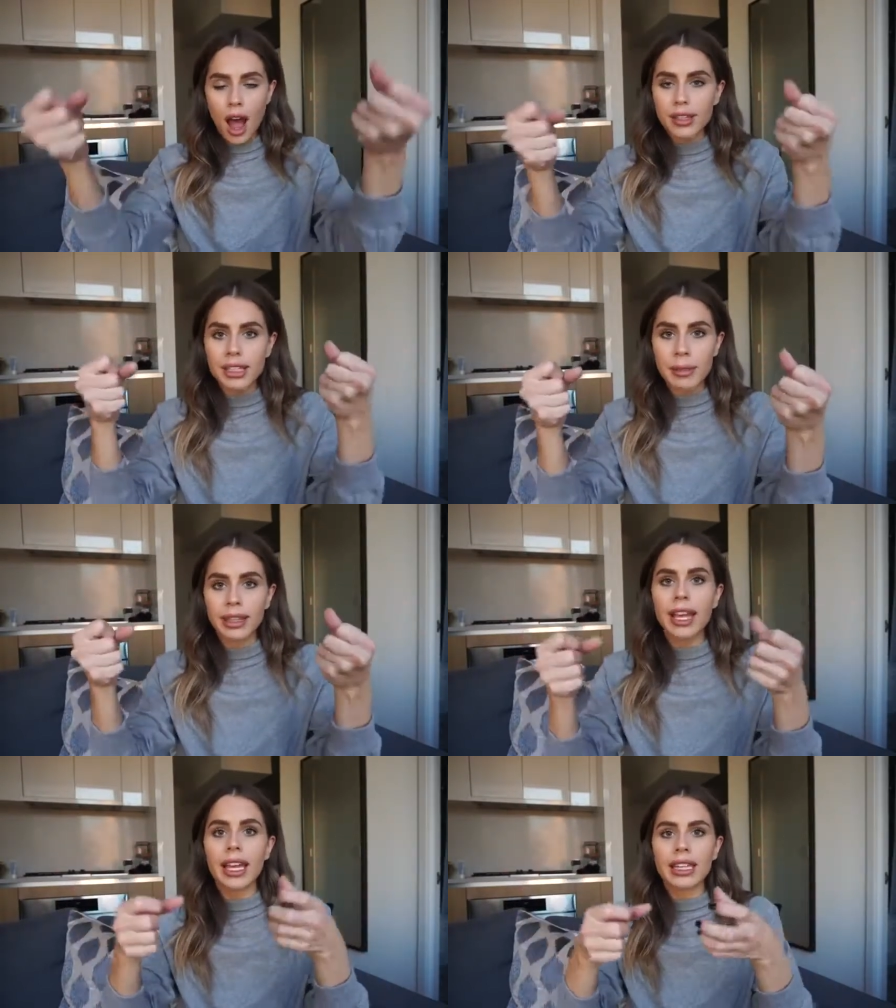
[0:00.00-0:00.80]
onto
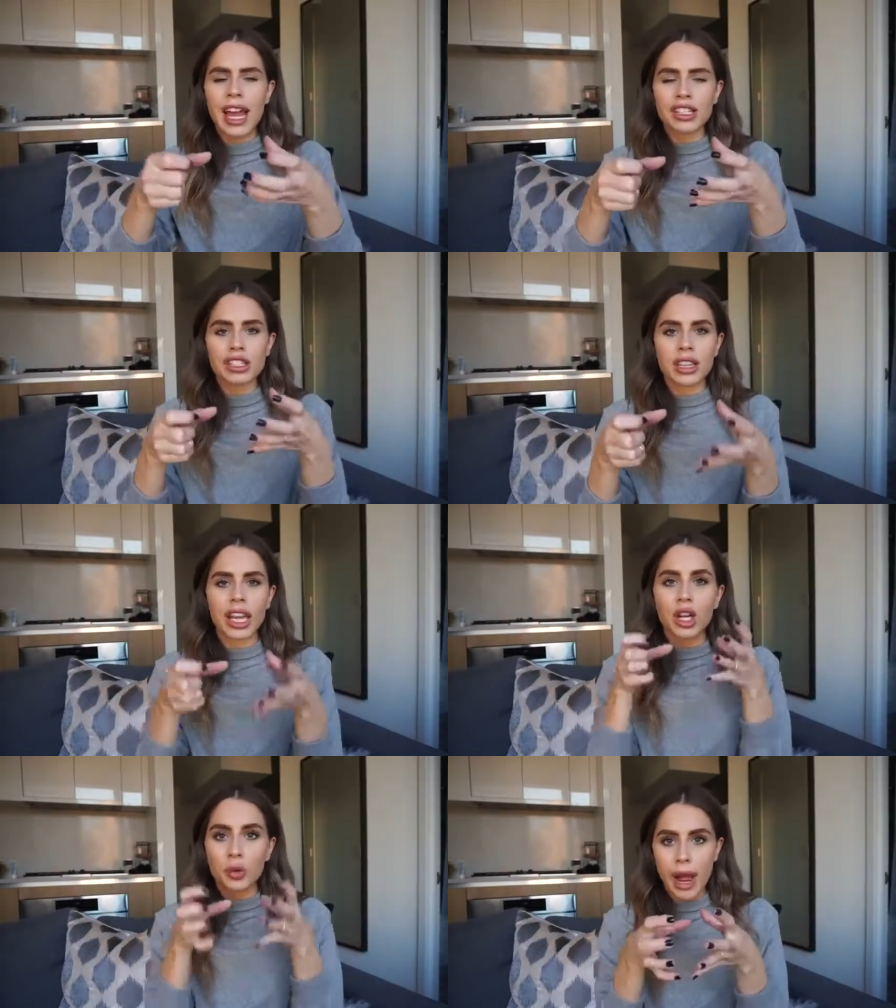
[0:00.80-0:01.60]
my leg and actually
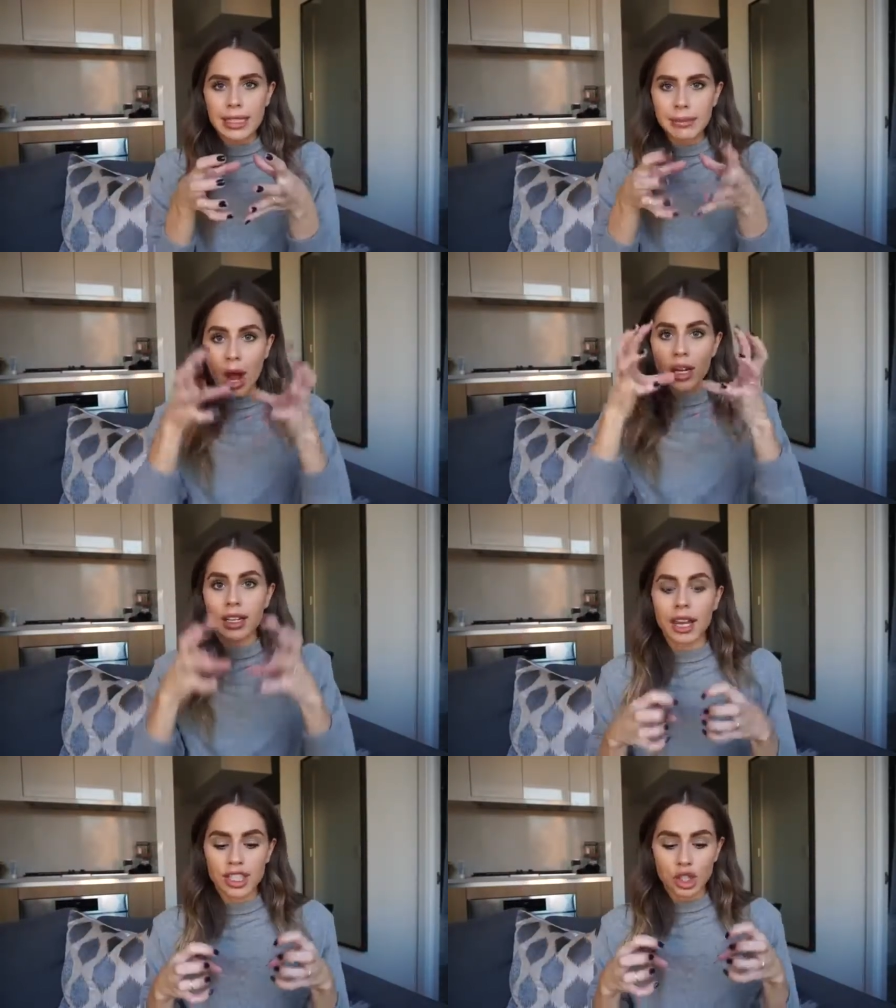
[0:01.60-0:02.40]
like grasp on
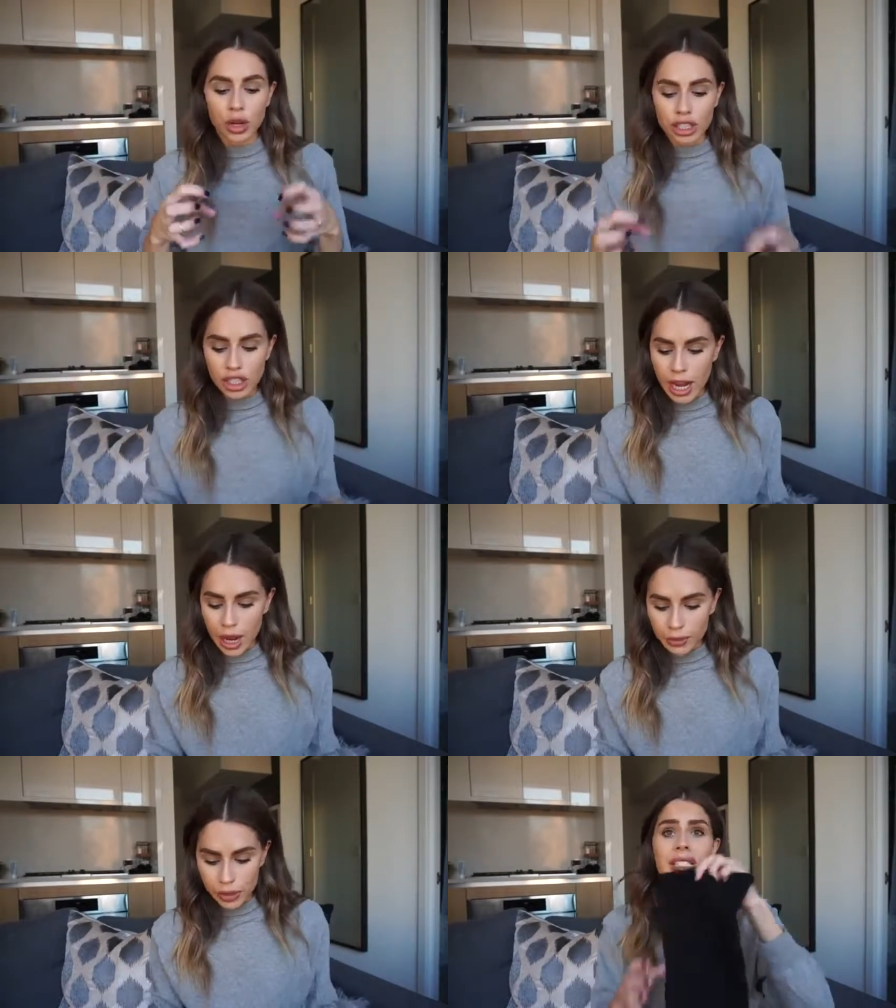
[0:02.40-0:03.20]
and not scrunch
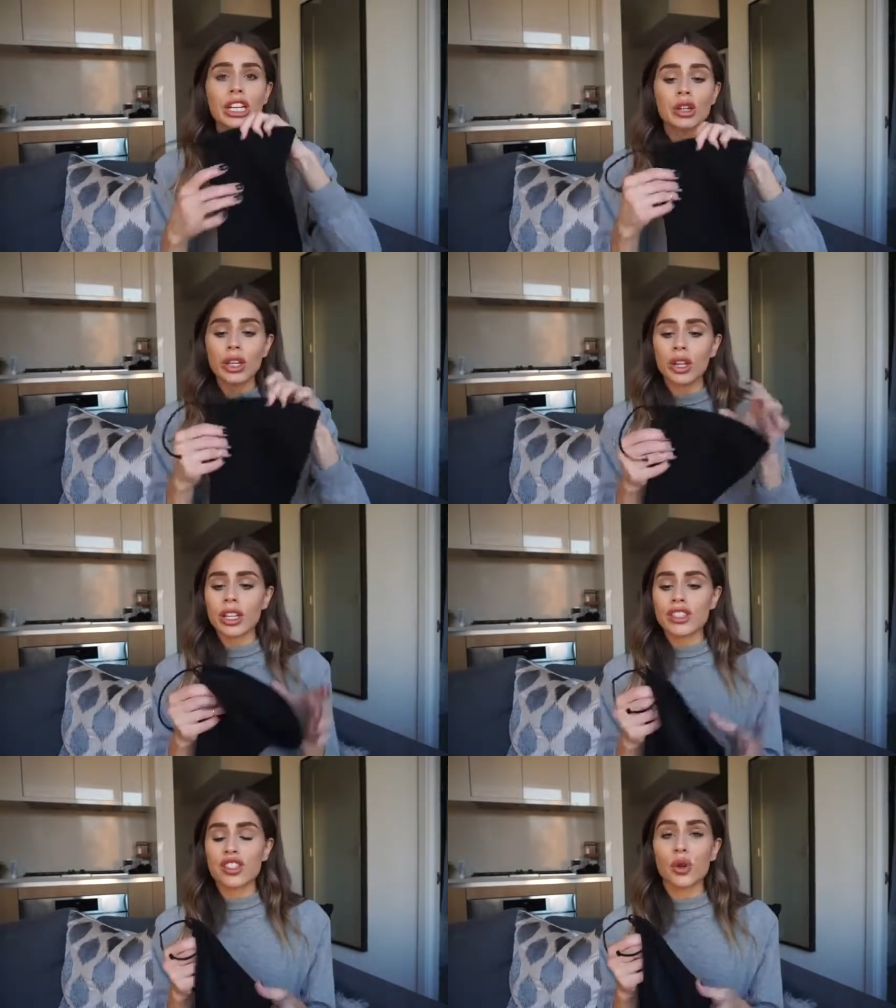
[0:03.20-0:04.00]
down. Material
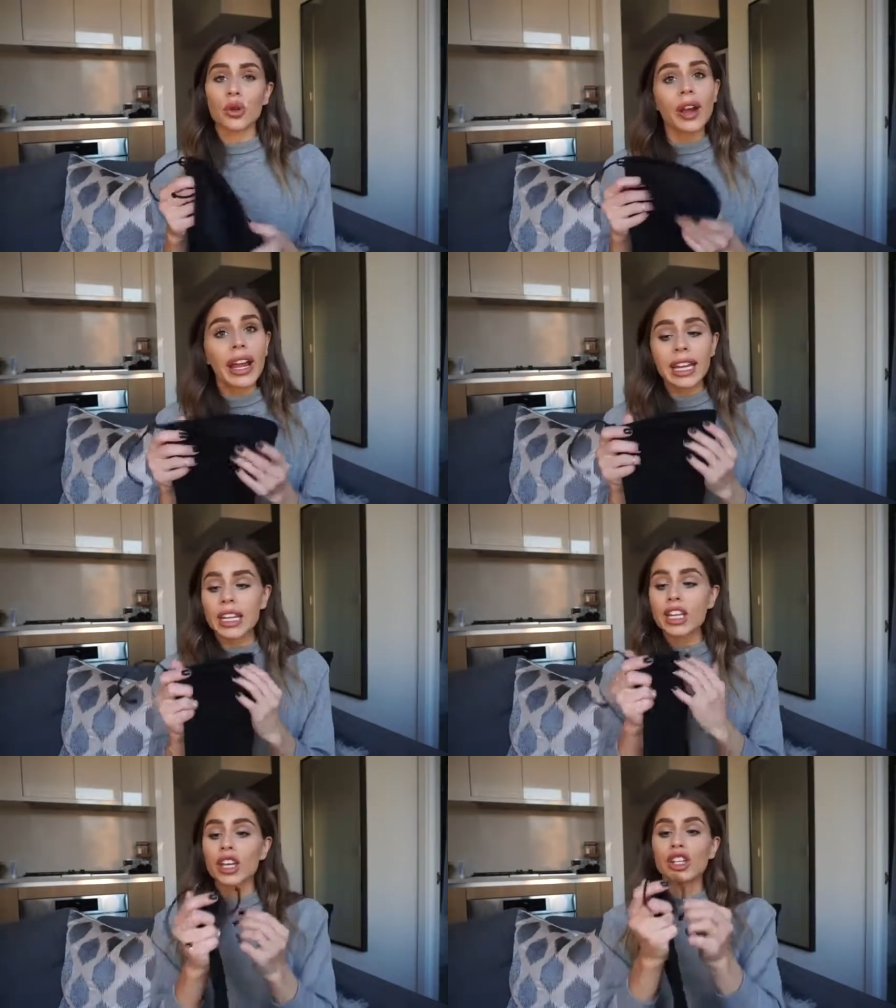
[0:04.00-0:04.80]
is so
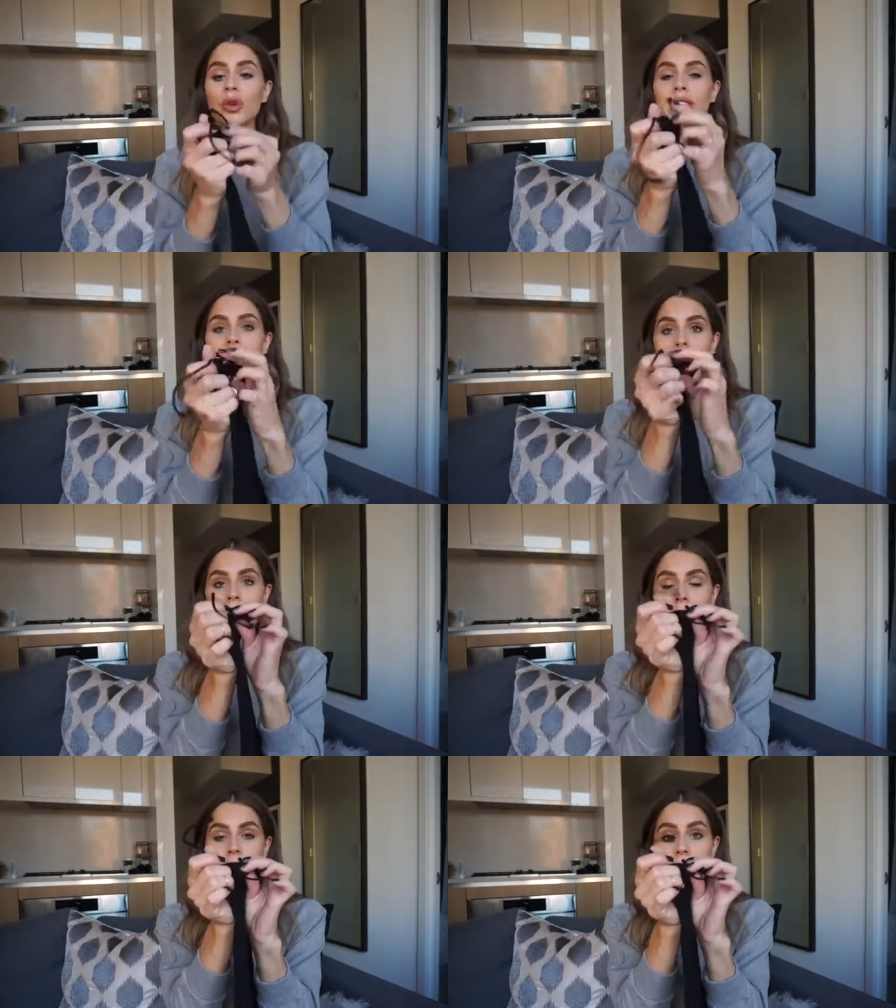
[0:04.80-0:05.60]
great. You can
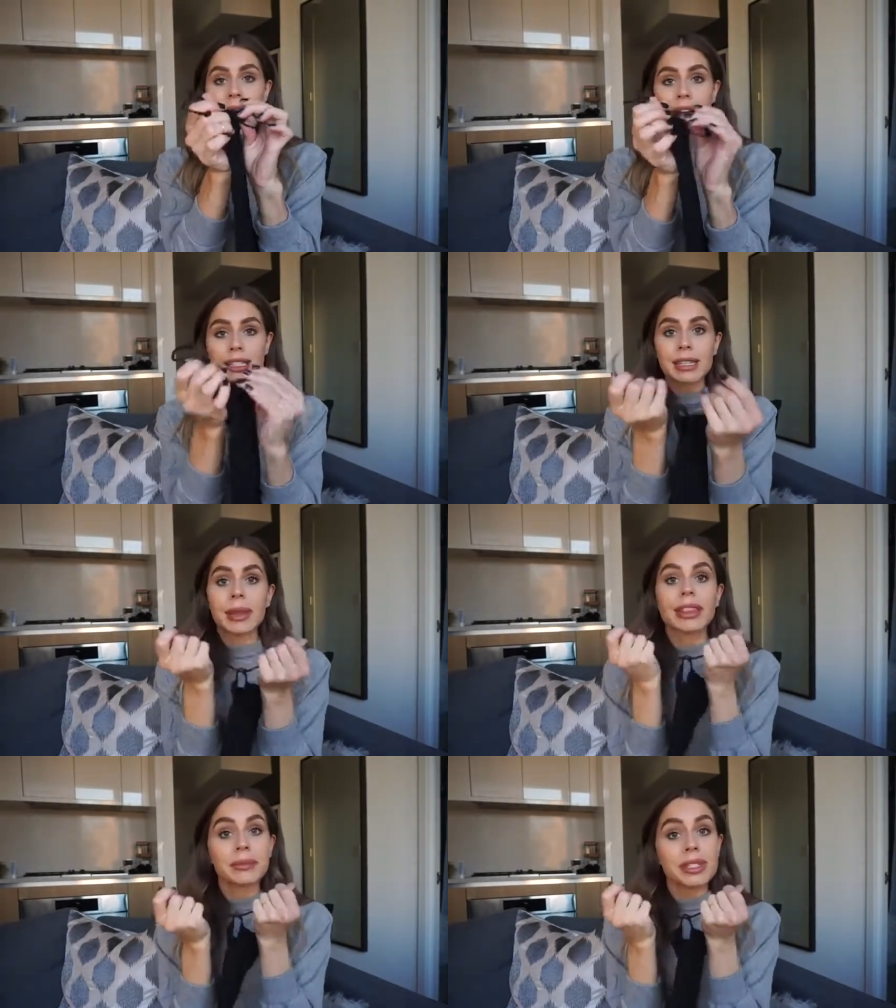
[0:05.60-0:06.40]
tie them in the back to
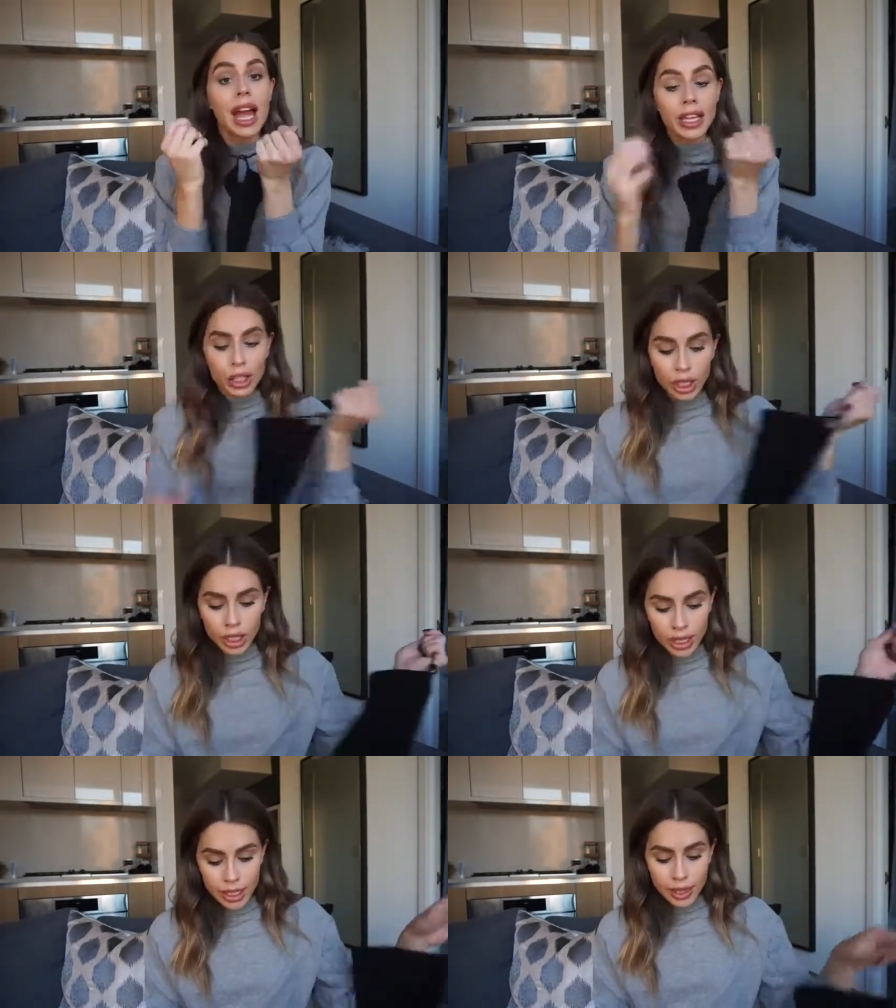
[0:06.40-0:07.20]
make them
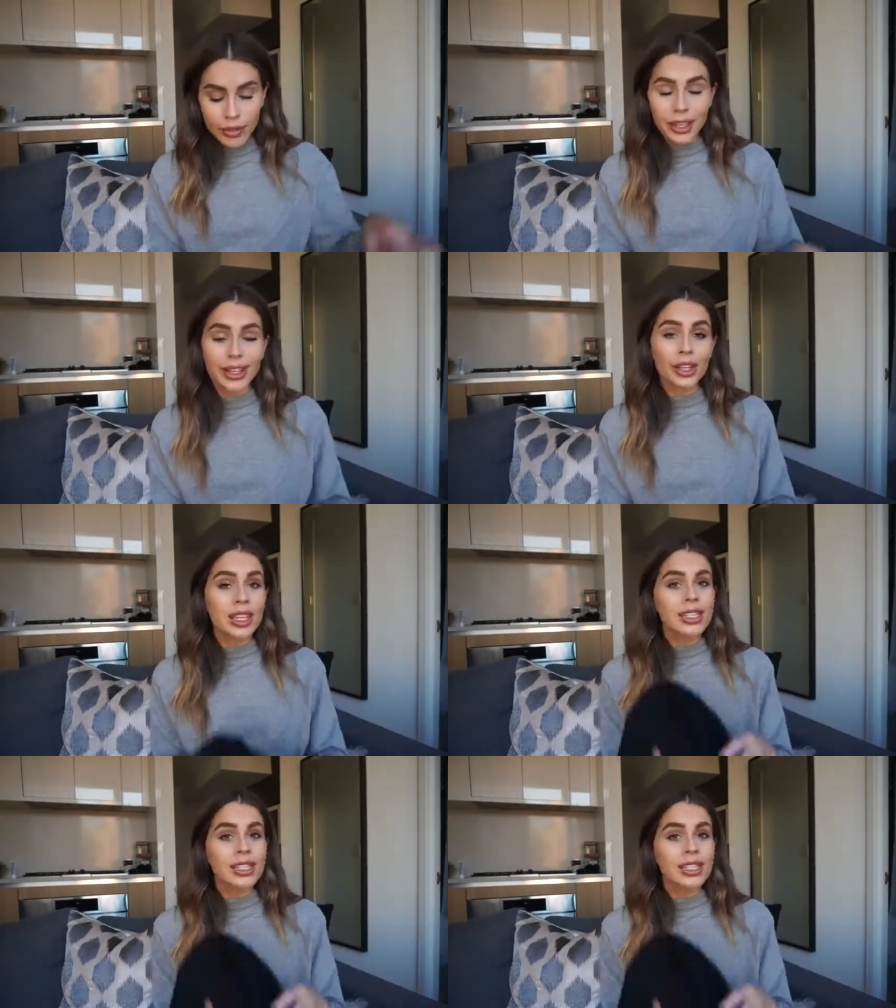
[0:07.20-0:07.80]
tighter. Heel